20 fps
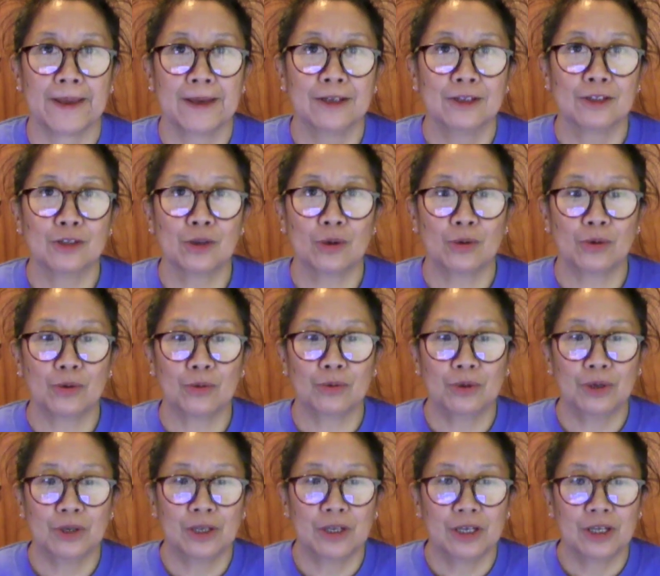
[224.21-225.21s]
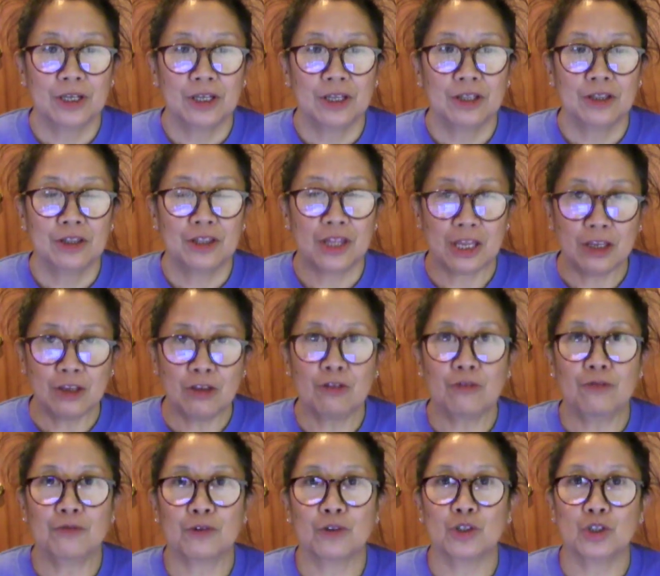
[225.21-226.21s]
So thank you
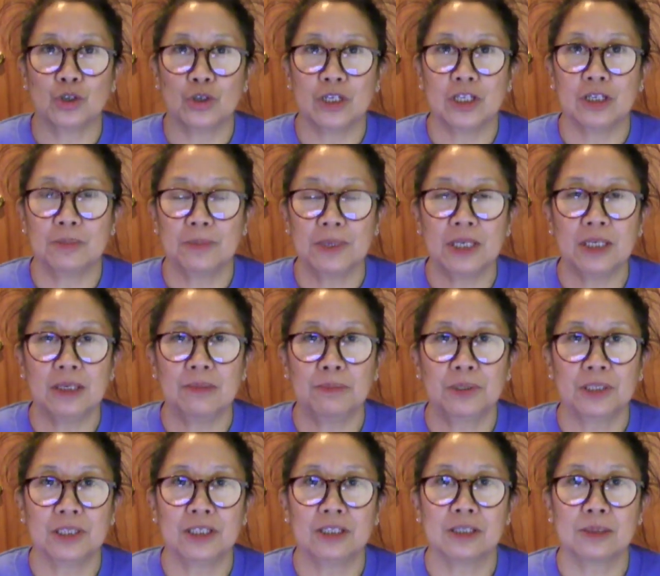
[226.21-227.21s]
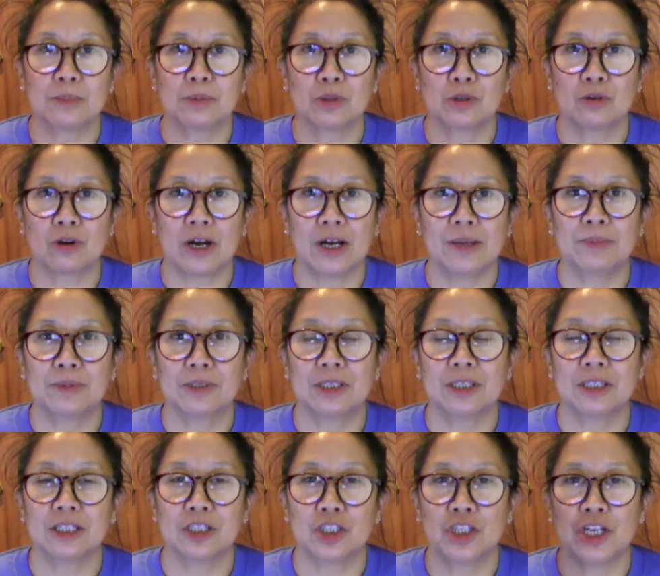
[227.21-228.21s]
for joining me. Please subscribe to
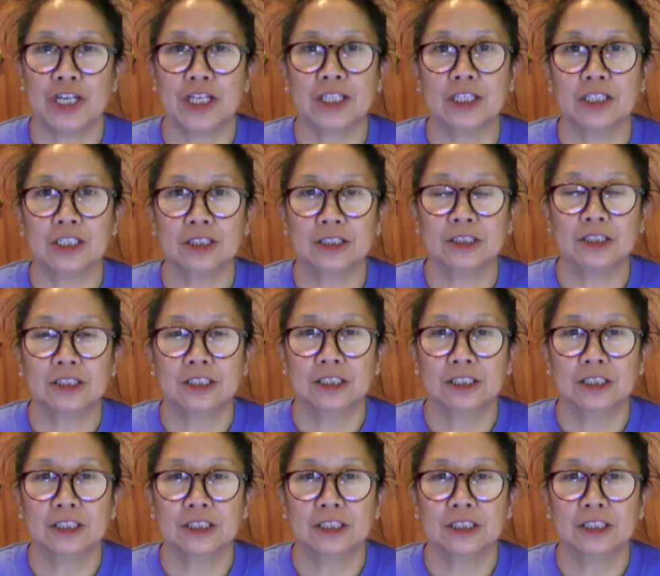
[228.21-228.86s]
the channel